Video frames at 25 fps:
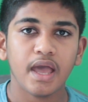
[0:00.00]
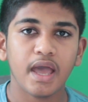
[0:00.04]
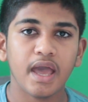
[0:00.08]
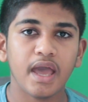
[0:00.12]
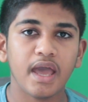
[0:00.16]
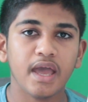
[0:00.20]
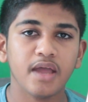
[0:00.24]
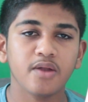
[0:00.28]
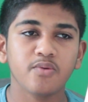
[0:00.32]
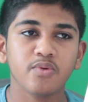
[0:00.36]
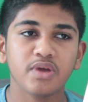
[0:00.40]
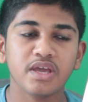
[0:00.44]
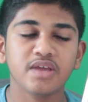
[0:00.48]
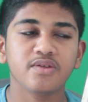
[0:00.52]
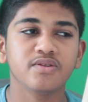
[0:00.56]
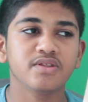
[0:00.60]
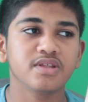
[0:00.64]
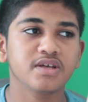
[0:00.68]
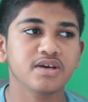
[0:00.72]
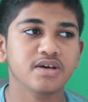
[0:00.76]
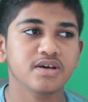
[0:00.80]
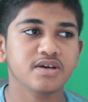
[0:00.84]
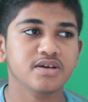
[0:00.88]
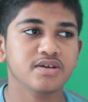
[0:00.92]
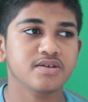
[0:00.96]
And in
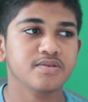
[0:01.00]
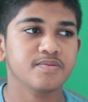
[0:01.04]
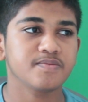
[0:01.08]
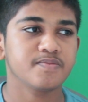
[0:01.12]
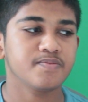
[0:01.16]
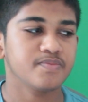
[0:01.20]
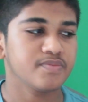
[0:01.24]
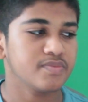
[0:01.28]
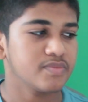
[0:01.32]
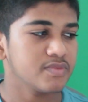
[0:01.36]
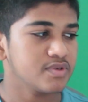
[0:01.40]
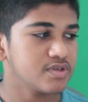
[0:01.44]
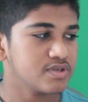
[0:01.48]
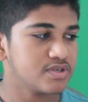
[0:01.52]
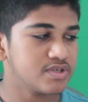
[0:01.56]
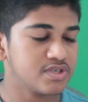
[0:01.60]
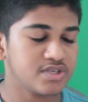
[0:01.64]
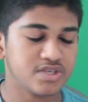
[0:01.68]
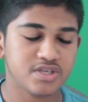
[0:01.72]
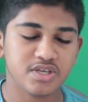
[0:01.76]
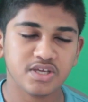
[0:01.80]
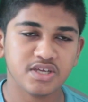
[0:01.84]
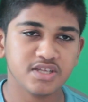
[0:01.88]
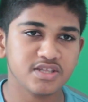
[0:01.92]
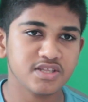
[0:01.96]

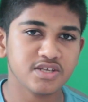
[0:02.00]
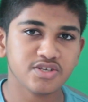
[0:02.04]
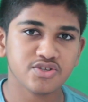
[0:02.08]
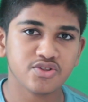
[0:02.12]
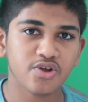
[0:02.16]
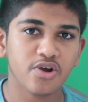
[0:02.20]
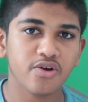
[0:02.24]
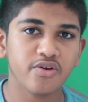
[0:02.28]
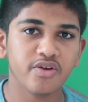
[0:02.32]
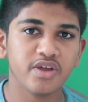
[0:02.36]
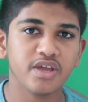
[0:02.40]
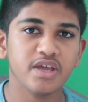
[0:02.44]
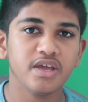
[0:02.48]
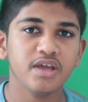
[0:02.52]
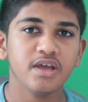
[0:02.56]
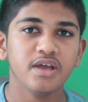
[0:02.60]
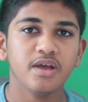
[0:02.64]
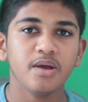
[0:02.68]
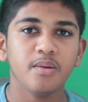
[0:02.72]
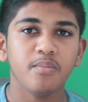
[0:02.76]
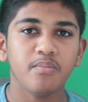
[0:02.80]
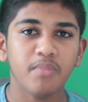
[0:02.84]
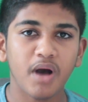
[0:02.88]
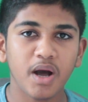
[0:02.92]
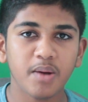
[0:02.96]
the story,
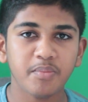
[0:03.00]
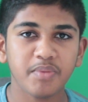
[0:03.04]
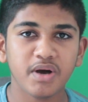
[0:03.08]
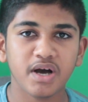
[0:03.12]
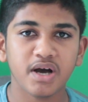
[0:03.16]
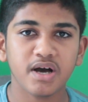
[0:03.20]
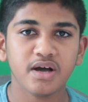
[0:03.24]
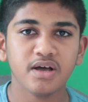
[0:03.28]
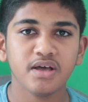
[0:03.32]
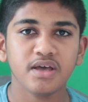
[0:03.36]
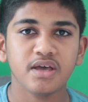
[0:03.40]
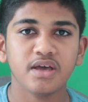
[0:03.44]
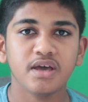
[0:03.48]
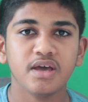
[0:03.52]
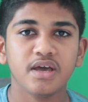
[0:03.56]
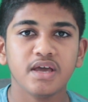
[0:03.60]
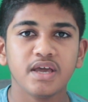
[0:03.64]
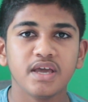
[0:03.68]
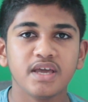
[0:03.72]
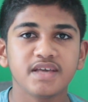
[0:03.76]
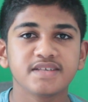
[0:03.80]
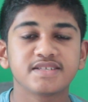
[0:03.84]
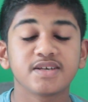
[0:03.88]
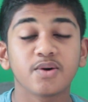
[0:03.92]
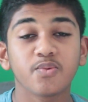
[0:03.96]
Mama
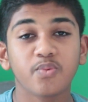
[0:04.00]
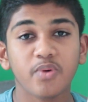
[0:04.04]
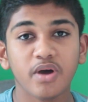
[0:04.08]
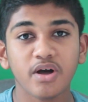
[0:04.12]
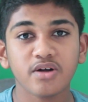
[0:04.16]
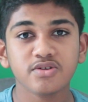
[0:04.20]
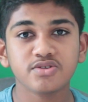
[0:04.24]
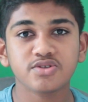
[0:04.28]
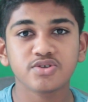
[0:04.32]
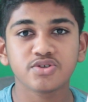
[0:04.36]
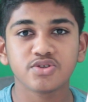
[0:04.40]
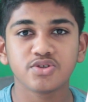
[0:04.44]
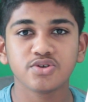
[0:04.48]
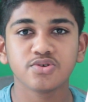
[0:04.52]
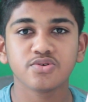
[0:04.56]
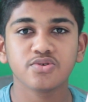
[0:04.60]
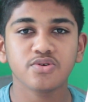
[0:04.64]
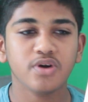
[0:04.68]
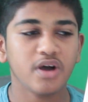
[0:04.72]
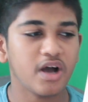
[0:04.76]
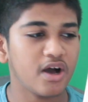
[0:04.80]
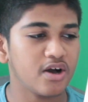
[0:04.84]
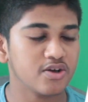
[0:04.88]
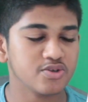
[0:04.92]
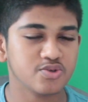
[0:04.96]
is a
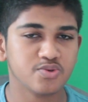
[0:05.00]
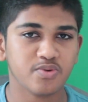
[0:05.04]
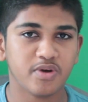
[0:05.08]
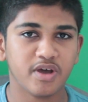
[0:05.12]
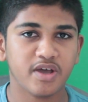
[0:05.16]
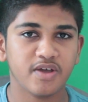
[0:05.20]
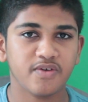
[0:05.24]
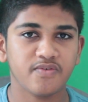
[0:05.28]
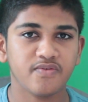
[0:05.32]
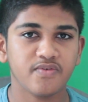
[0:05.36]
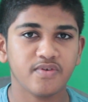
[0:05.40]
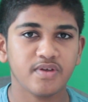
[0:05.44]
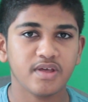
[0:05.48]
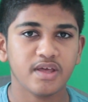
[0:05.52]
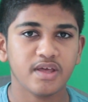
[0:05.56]
well-to-do housewife.